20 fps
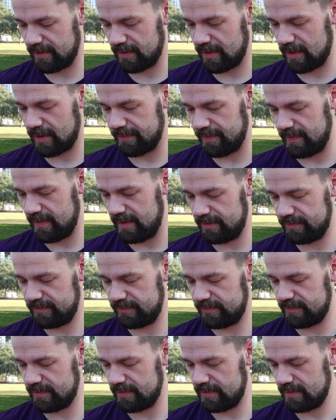are on
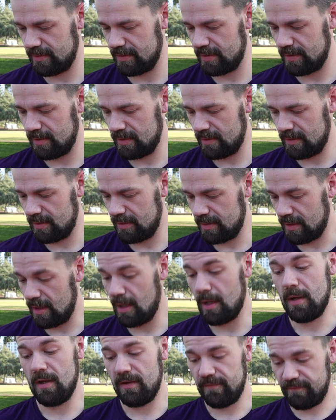this.
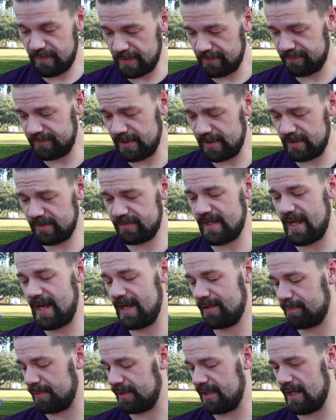15
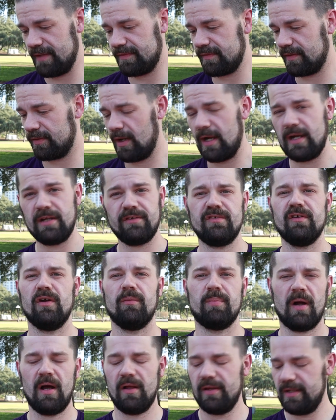attack, but not the greatest.
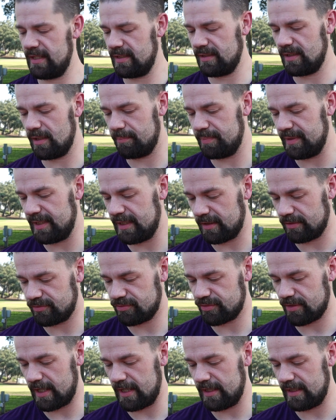It'll probably end up being a
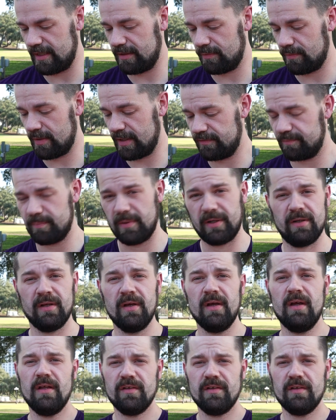trade anyways, but